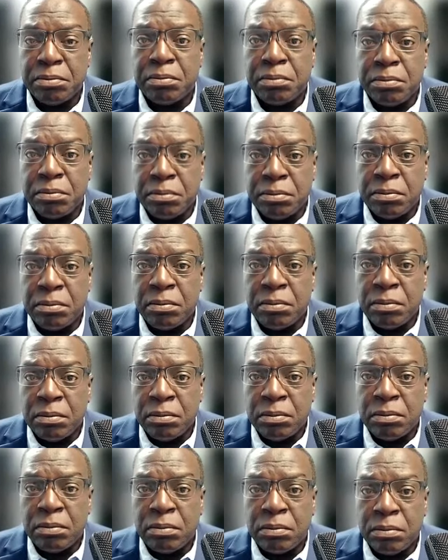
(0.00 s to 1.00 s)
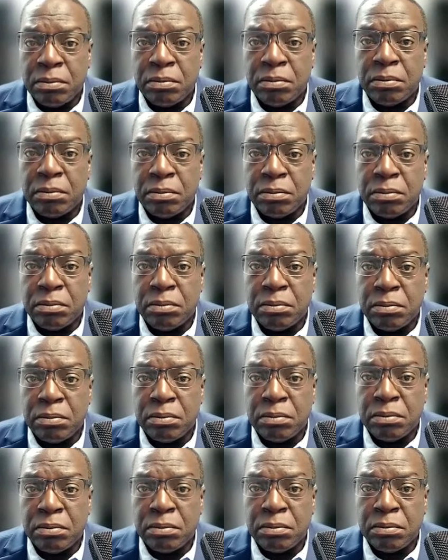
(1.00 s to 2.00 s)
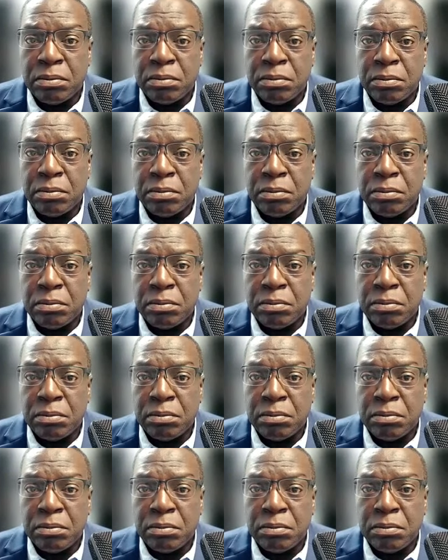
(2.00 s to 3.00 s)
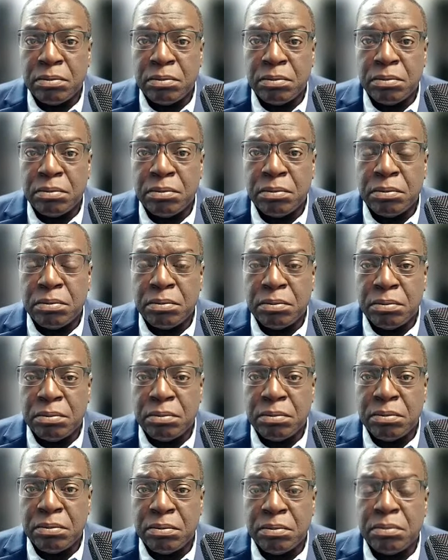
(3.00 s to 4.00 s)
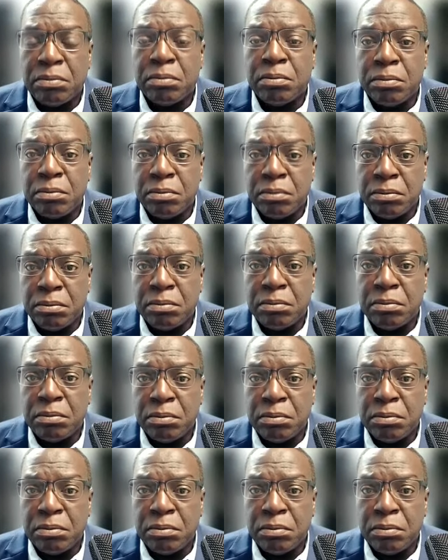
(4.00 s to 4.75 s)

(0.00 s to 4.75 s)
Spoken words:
(silent)